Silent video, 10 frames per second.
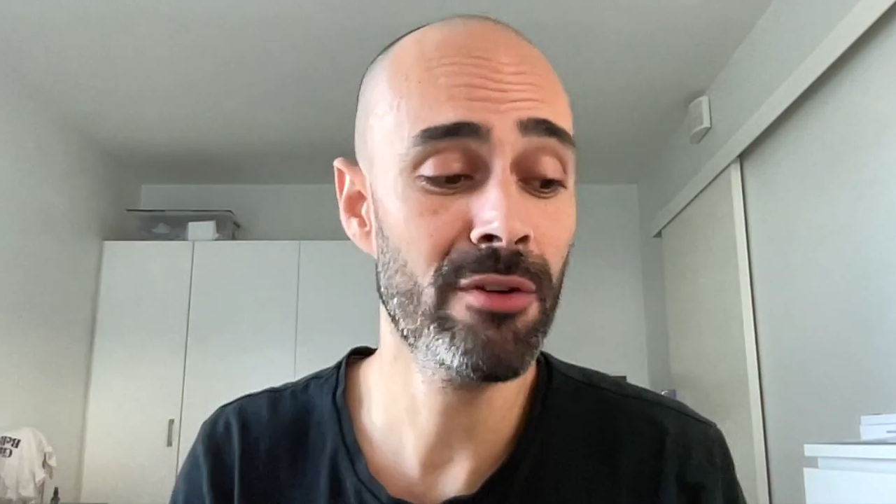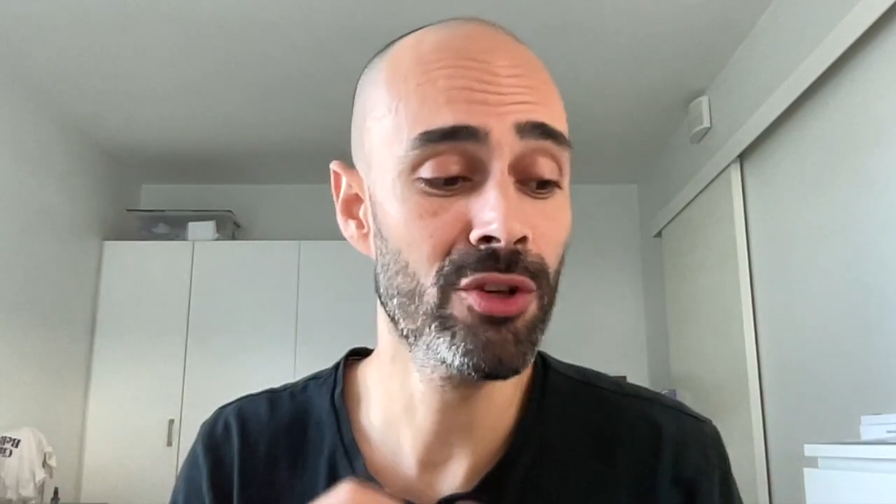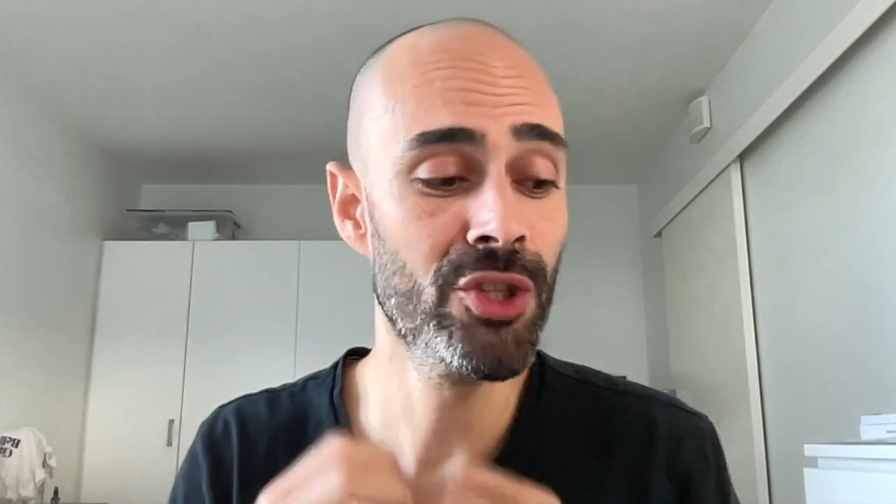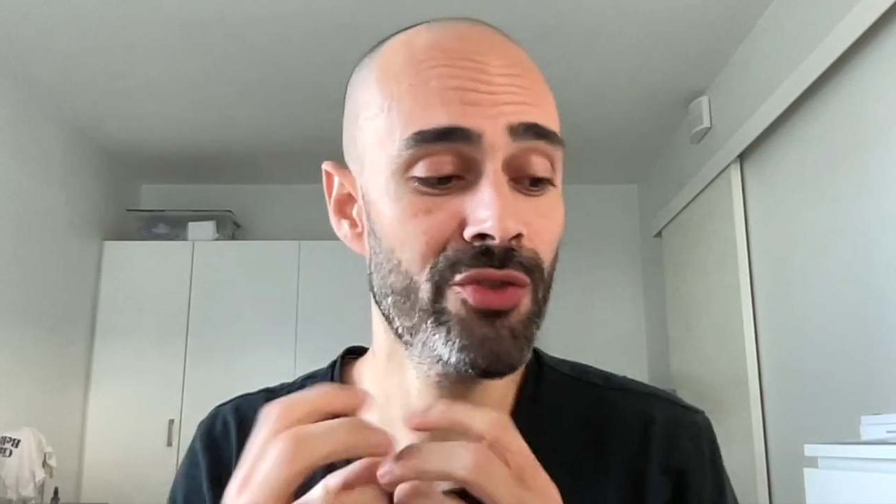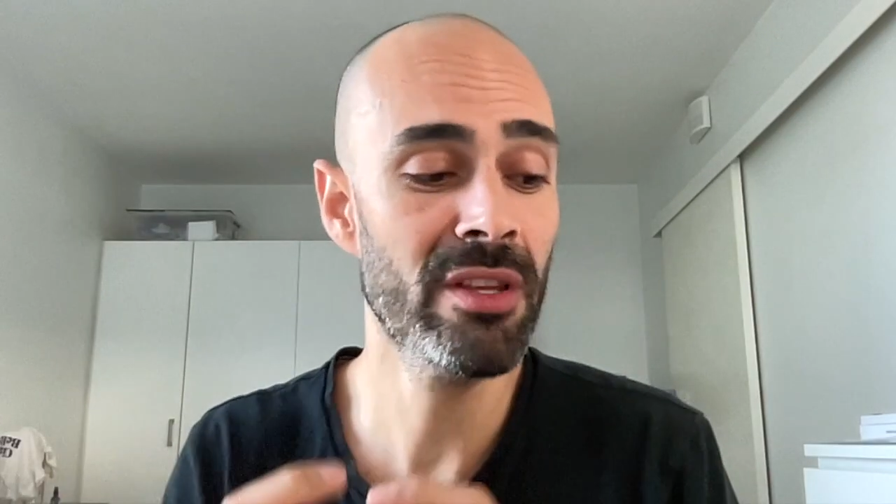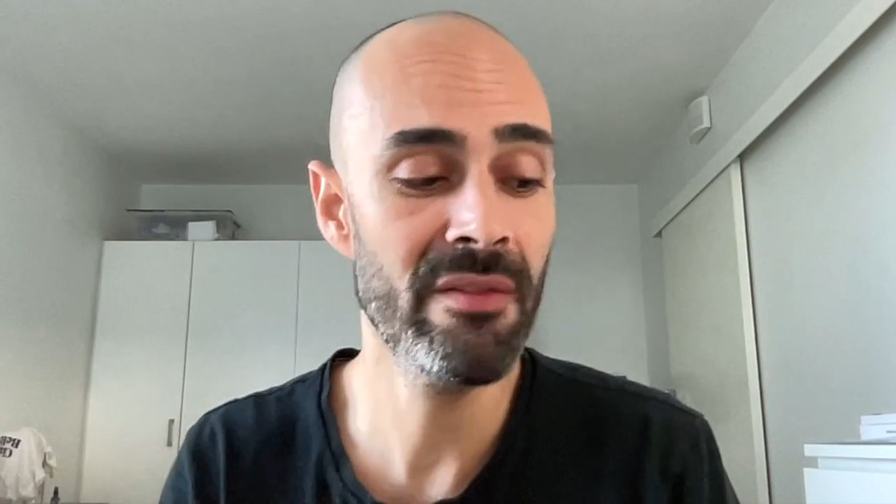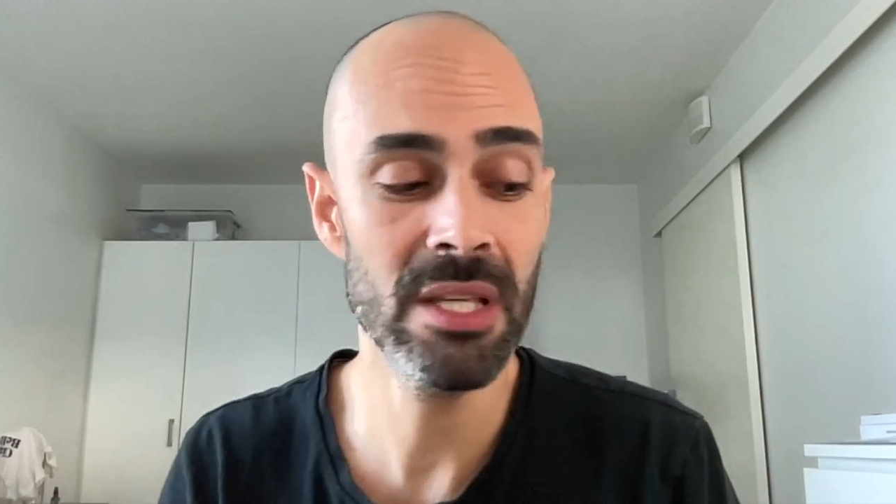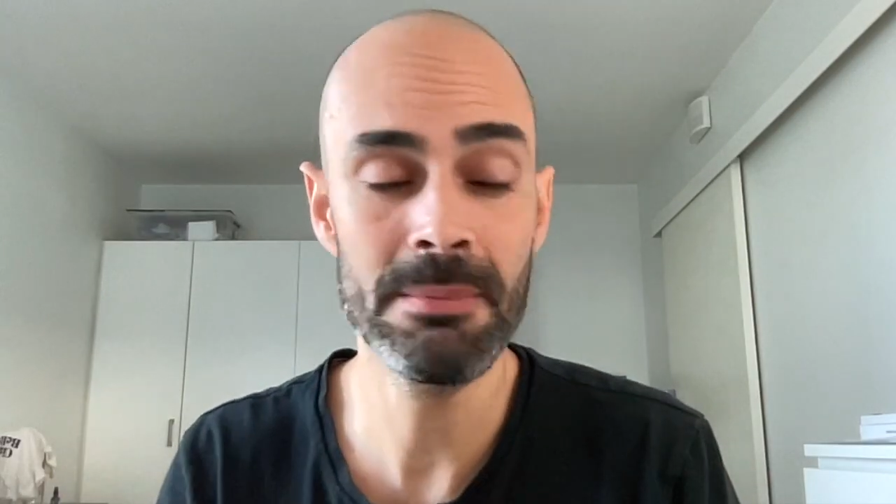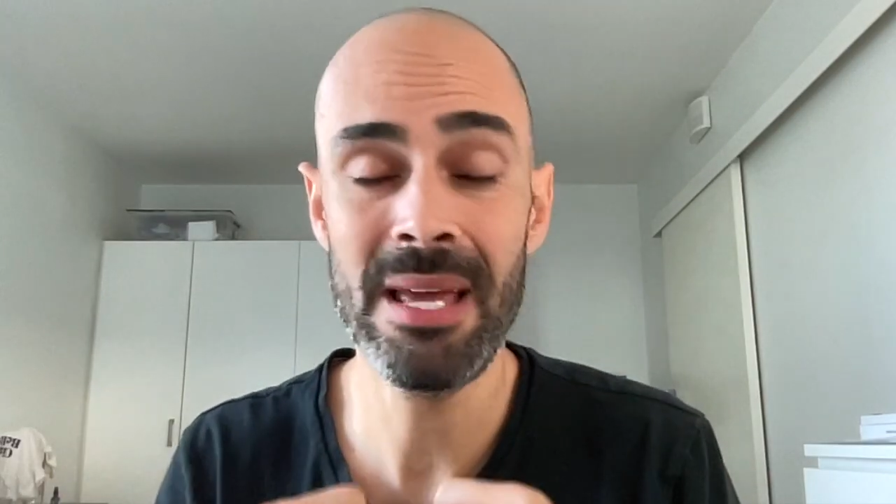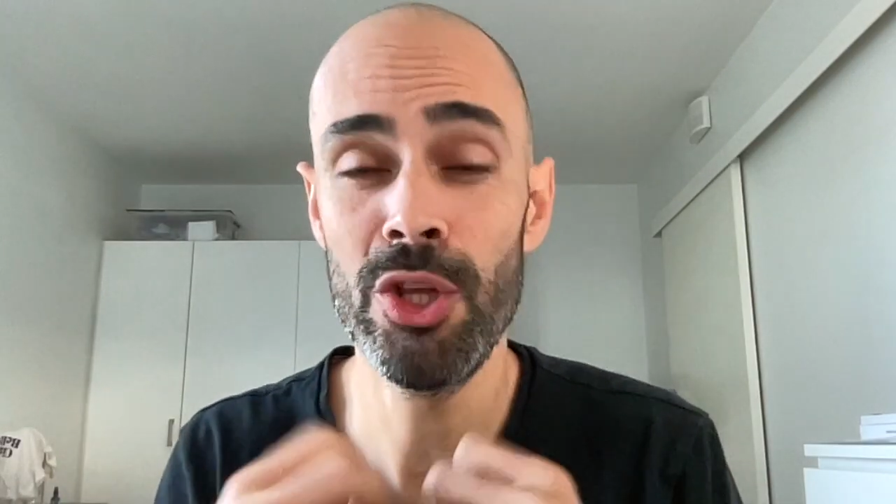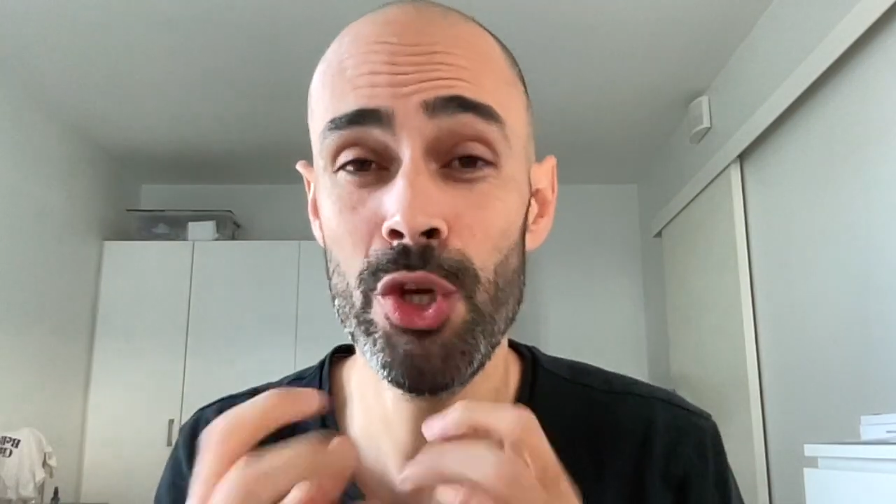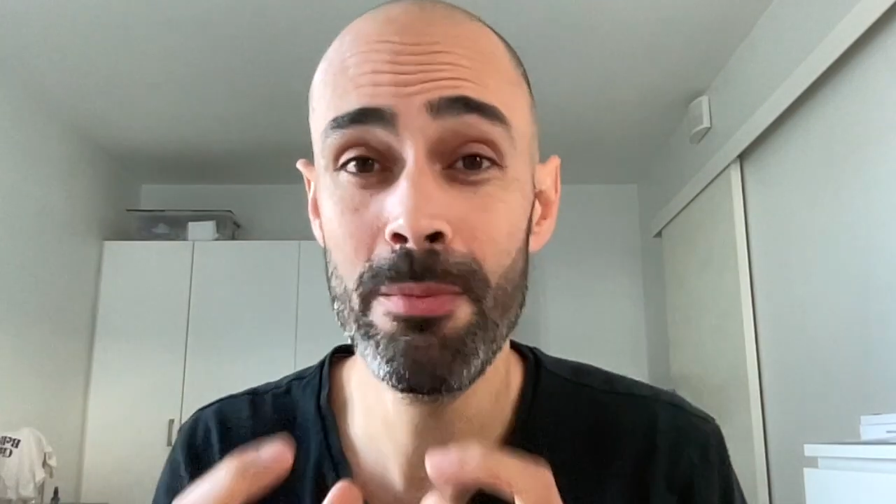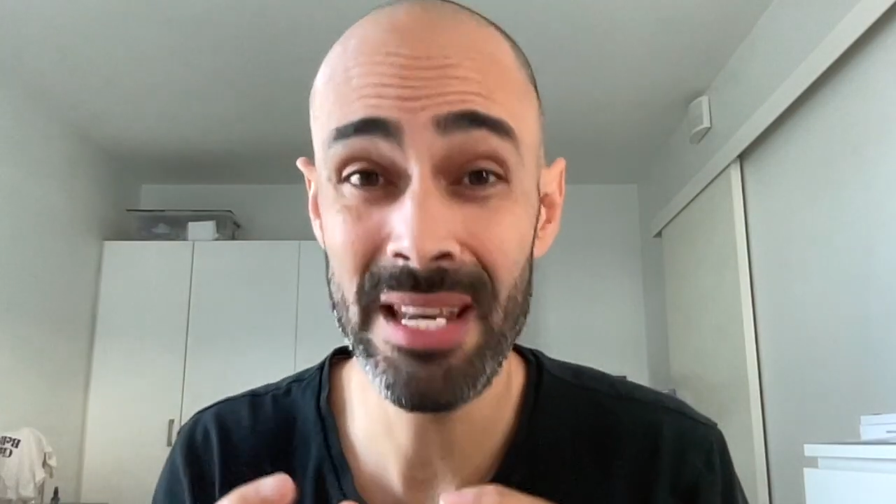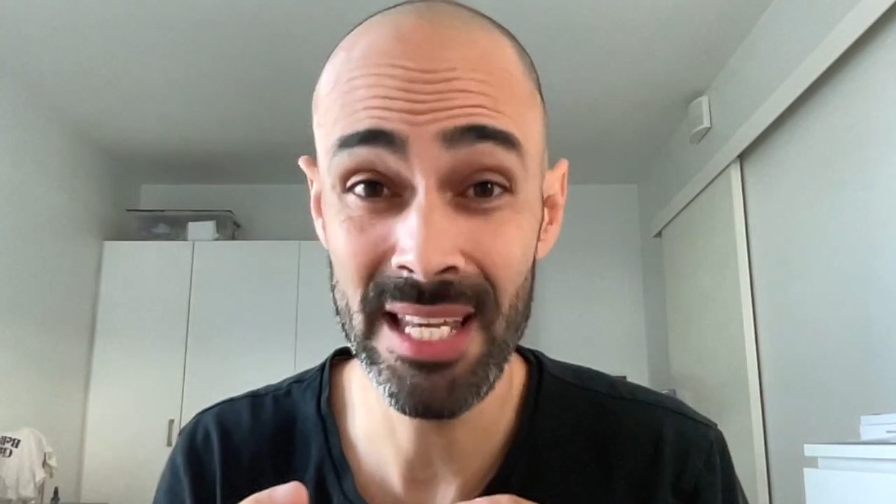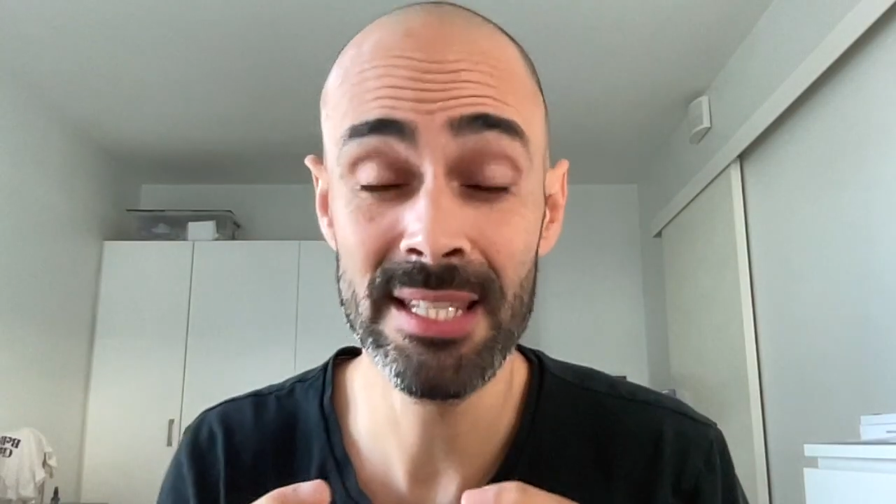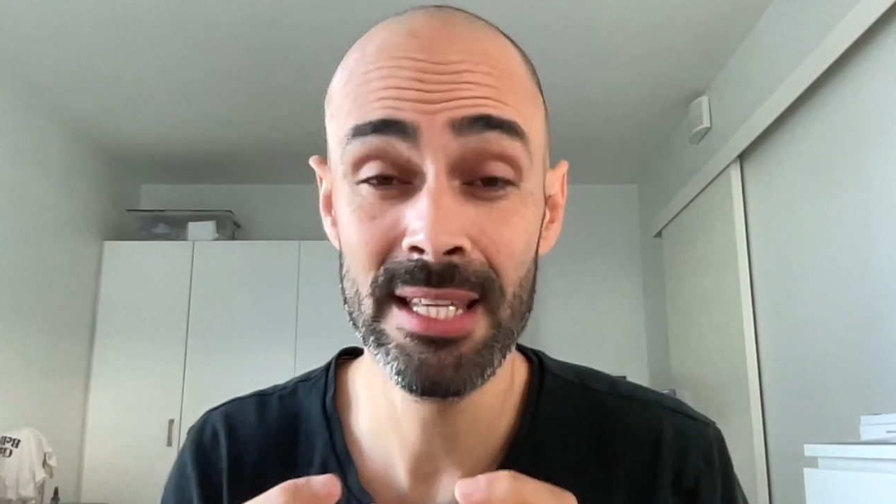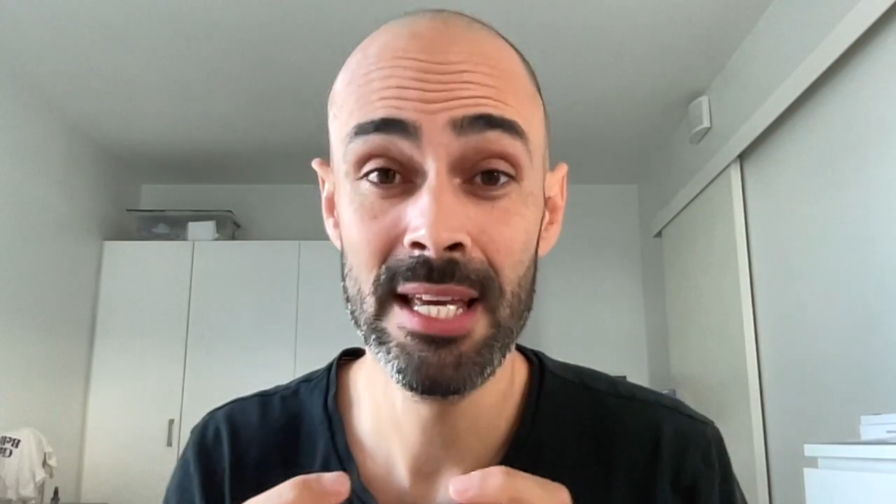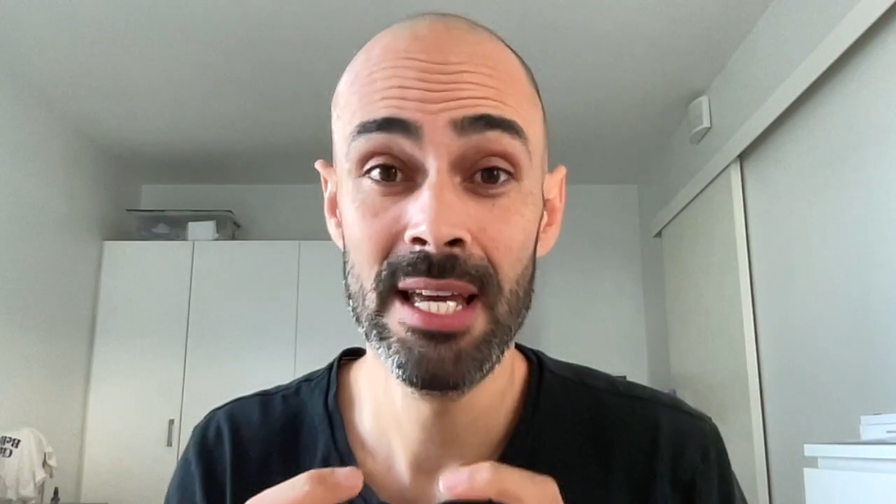constructivism and humanist,